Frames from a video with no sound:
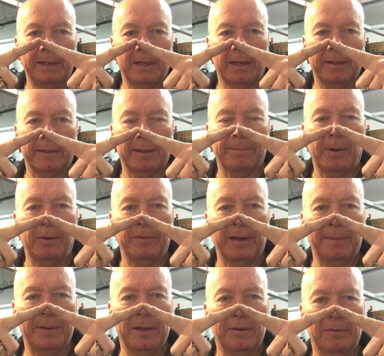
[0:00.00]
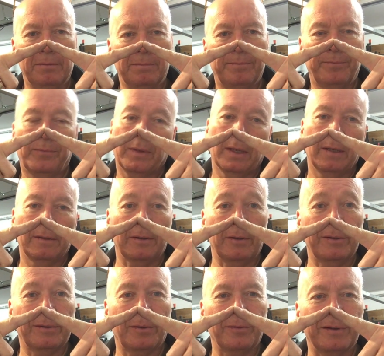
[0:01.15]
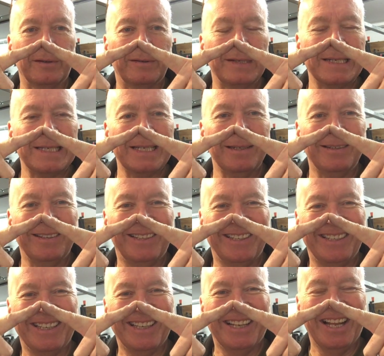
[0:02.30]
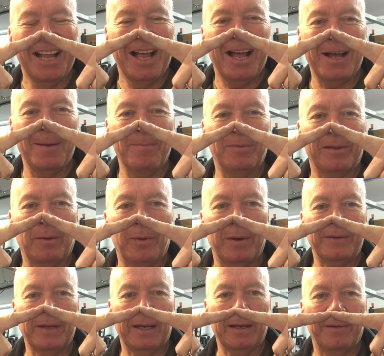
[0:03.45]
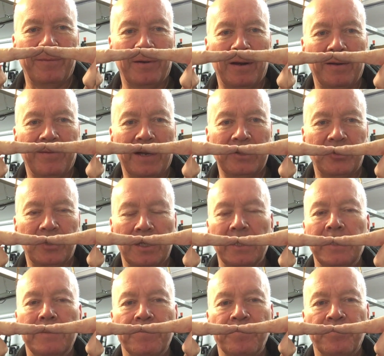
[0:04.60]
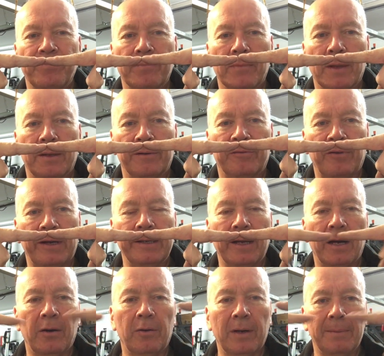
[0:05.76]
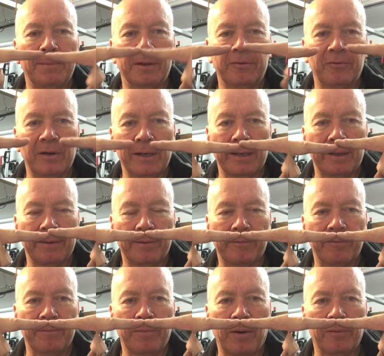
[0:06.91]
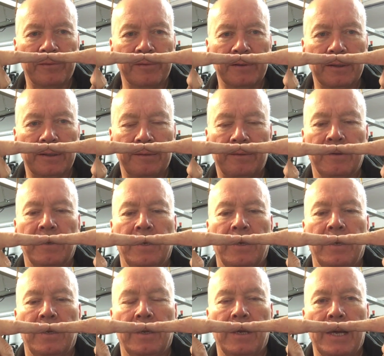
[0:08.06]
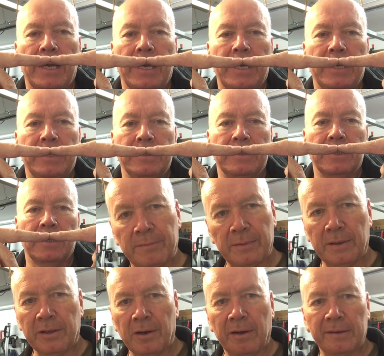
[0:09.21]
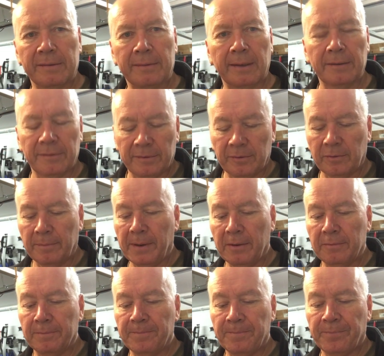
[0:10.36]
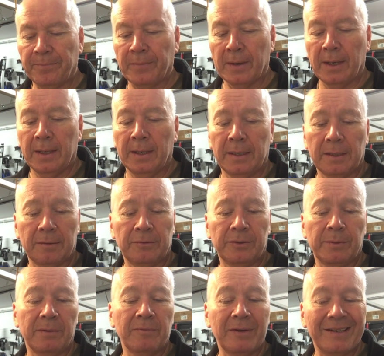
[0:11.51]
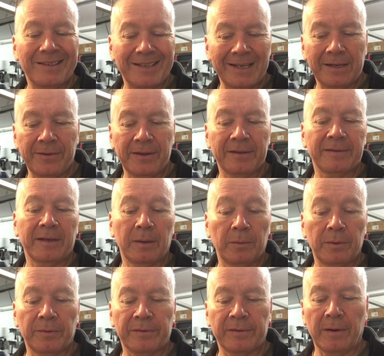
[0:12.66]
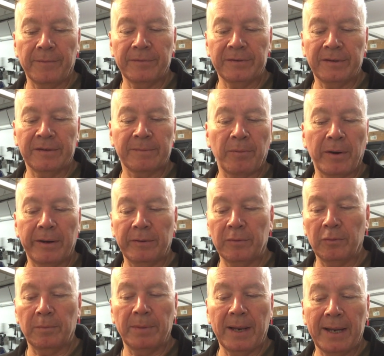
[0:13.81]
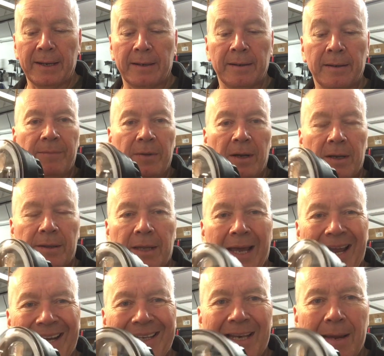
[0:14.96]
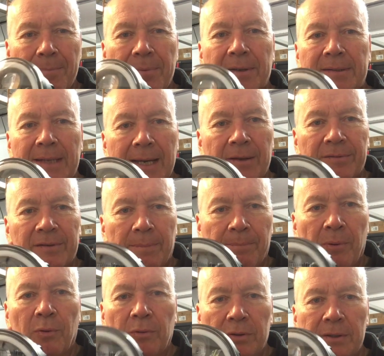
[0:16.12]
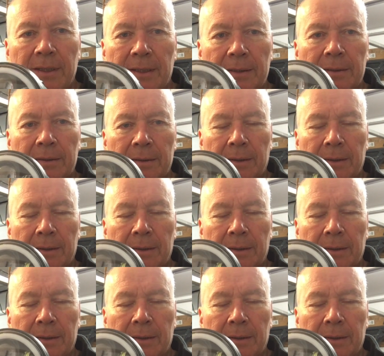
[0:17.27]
like both uphill, so at least I was consistent. So done, I've actually straightened the hole up by drilling in from both sides, and a nice stainless steel bolt. Of course you won't really see any of this, and I will obviously spray it all black. The headlamp is now supported